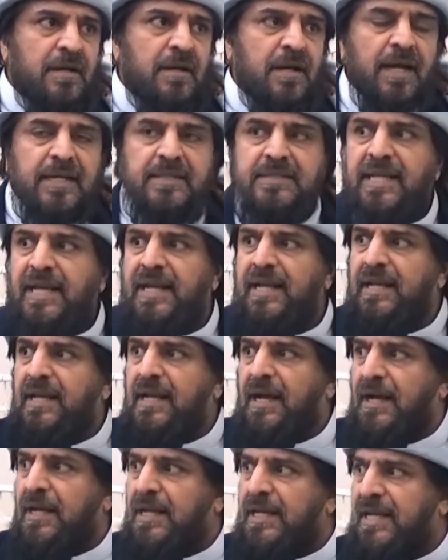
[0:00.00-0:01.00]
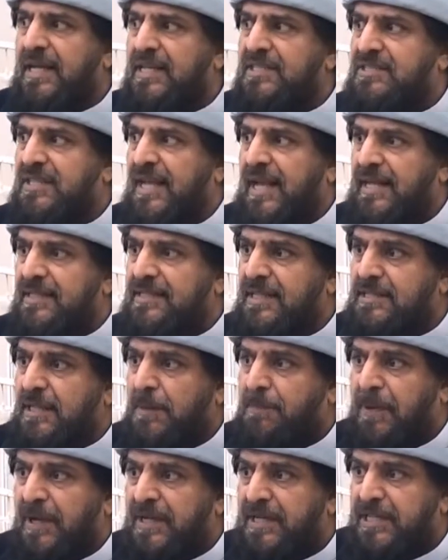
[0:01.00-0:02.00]
And he's saying that
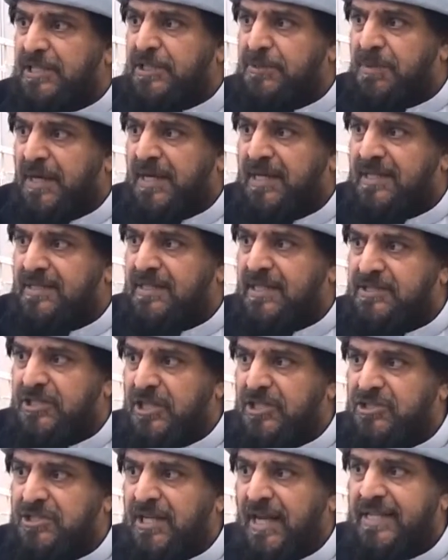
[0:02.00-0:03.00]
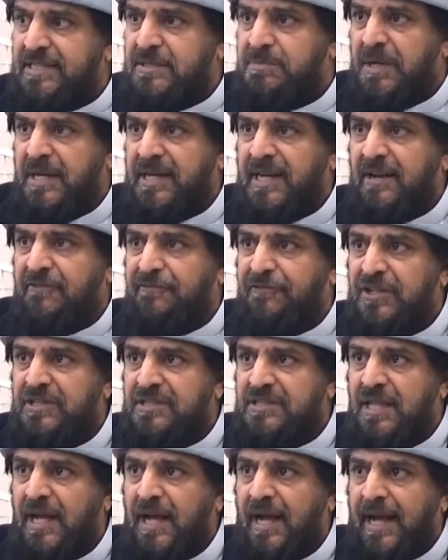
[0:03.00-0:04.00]
the punishment and the chastisement and
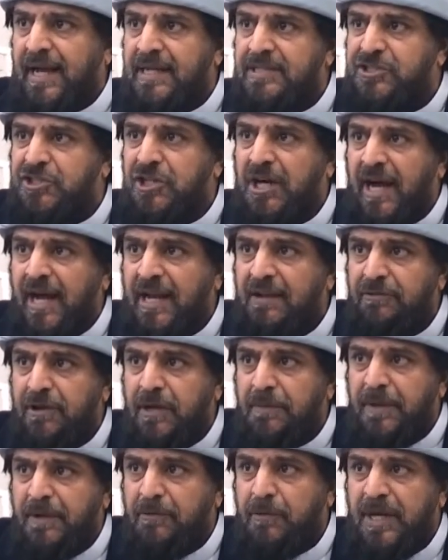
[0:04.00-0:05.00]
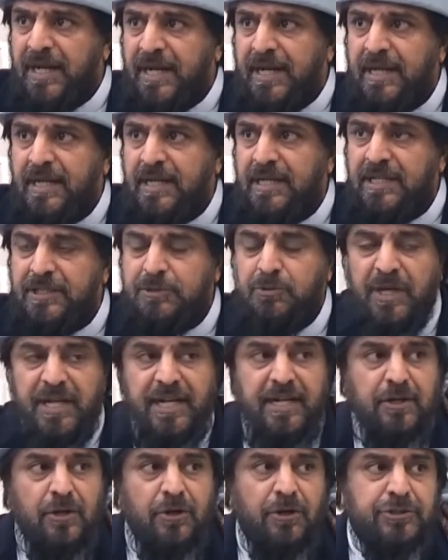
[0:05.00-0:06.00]
fitna and trial is
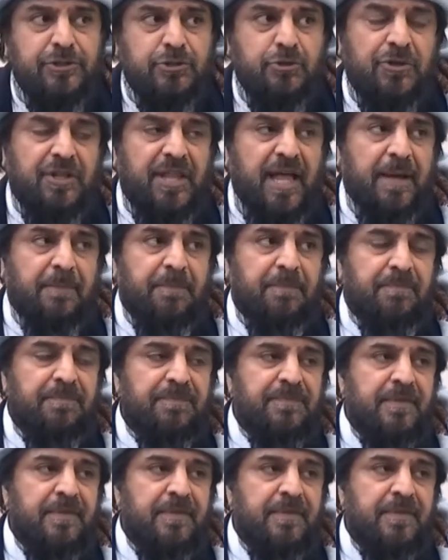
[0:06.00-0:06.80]
very close to them.